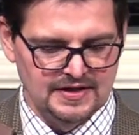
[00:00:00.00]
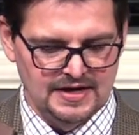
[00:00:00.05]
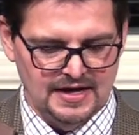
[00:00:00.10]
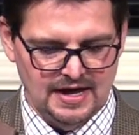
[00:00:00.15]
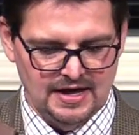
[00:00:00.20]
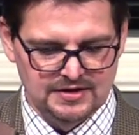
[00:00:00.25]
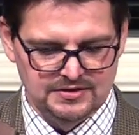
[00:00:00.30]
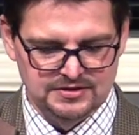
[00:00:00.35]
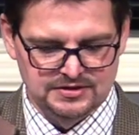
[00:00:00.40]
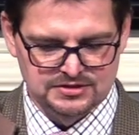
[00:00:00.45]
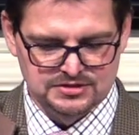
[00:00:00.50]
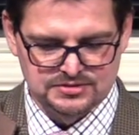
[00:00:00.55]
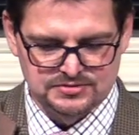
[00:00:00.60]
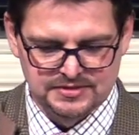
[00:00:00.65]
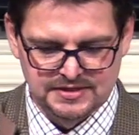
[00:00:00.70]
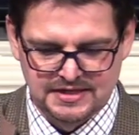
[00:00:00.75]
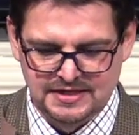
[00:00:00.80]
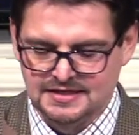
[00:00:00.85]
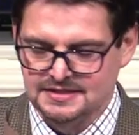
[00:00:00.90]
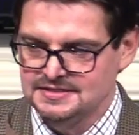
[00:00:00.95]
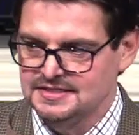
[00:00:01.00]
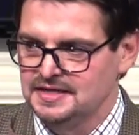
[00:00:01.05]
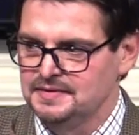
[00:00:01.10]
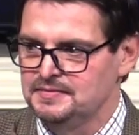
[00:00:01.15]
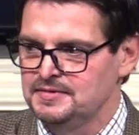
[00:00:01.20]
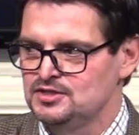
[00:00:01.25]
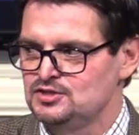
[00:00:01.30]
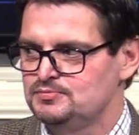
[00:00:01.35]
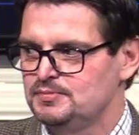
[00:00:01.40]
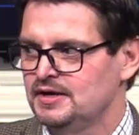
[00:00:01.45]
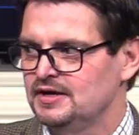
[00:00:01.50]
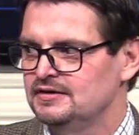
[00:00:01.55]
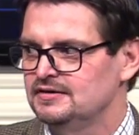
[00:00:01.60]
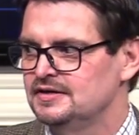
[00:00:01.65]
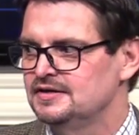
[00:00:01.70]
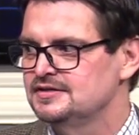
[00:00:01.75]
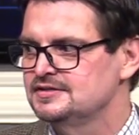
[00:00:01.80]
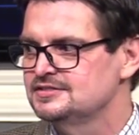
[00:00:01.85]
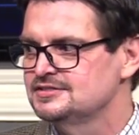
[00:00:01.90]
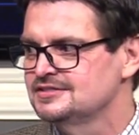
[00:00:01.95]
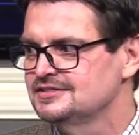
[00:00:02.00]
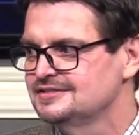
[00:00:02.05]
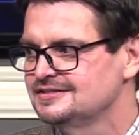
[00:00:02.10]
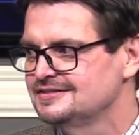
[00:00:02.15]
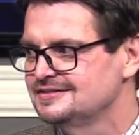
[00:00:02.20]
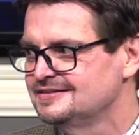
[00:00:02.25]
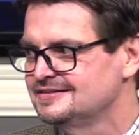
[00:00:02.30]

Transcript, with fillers: than how you treat his image bearers.